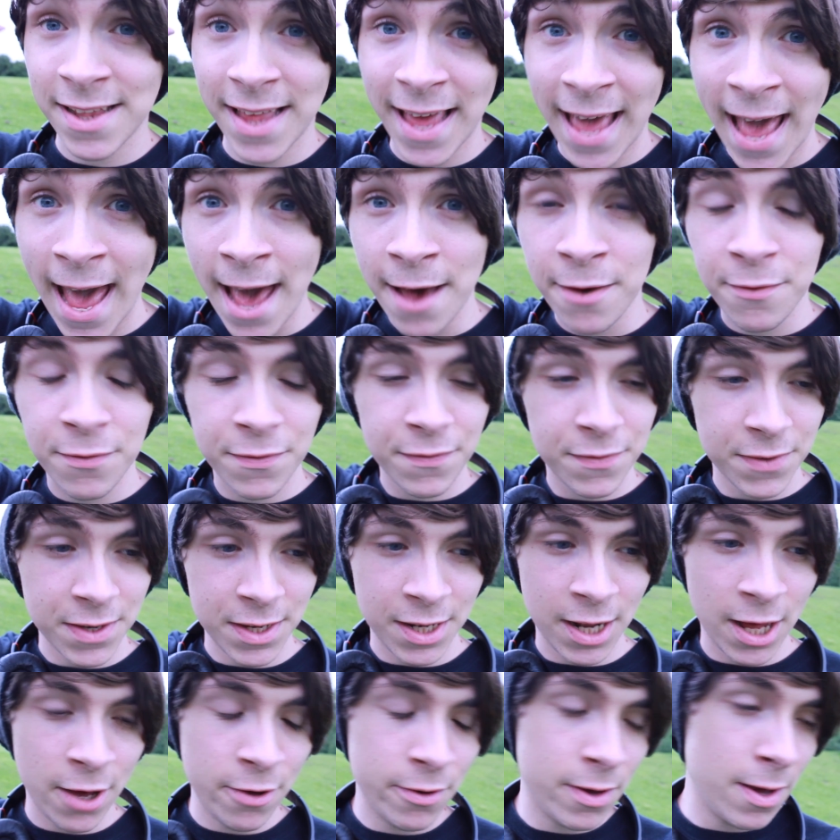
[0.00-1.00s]
and they have,
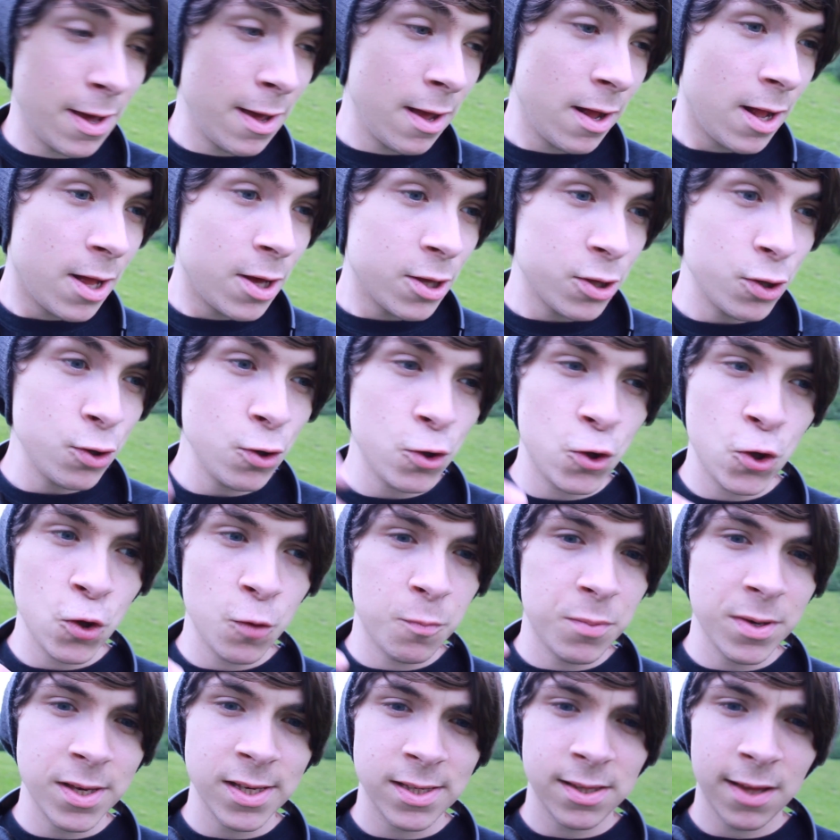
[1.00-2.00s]
you know.
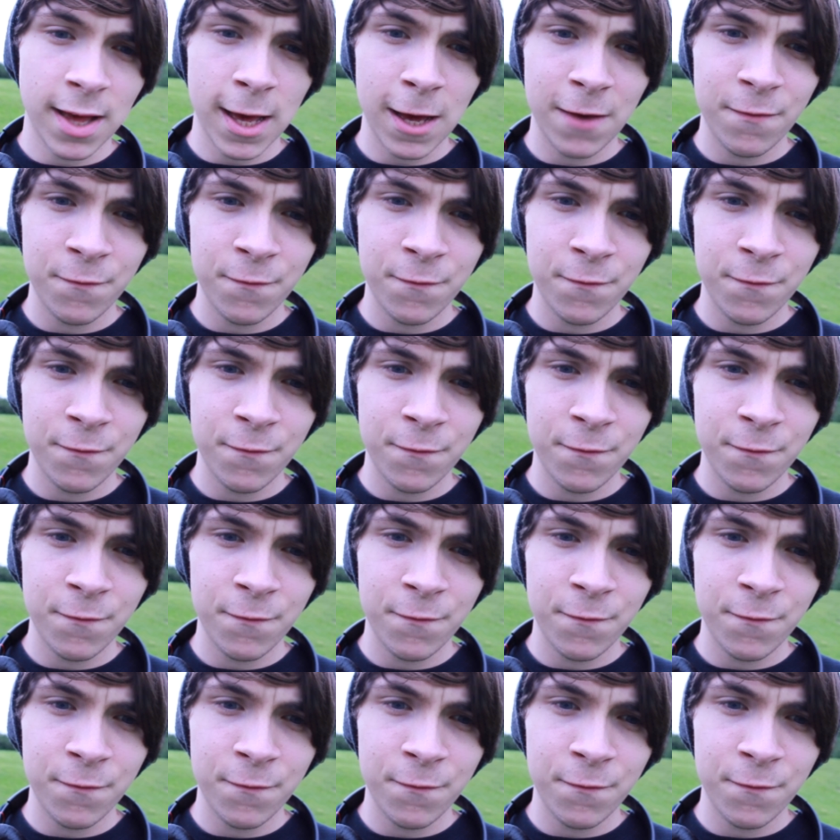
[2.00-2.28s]
YouTubers